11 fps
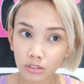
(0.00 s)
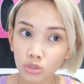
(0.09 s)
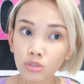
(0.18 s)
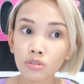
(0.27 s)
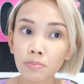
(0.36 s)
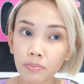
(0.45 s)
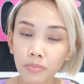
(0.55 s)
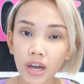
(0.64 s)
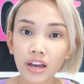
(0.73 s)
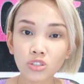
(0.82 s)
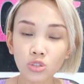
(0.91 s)
to
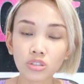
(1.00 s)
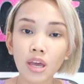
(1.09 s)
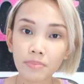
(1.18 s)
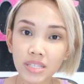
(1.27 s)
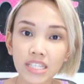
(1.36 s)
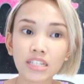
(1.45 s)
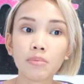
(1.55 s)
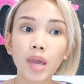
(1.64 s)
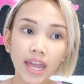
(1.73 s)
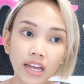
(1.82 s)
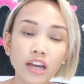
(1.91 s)
show the embassy na
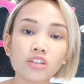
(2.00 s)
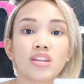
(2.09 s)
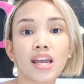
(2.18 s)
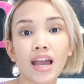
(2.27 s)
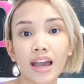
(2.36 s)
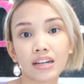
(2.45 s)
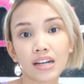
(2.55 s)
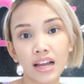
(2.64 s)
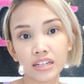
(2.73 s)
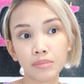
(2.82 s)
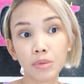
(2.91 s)
may anak kayong
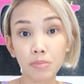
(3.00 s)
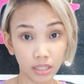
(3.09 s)
nag-aaral, na may